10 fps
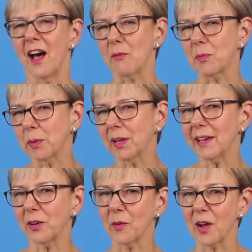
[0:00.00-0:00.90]
I've been
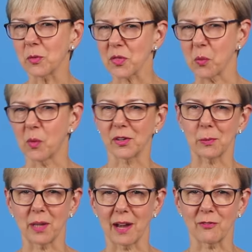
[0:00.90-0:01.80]
playing around with the
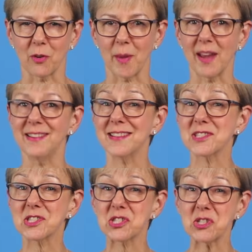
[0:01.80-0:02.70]
Wonder platform and it
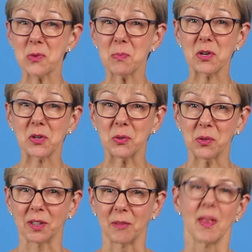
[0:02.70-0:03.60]
is super
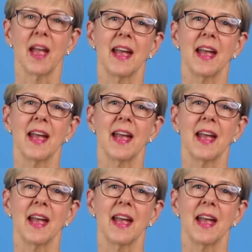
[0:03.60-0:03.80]
cool.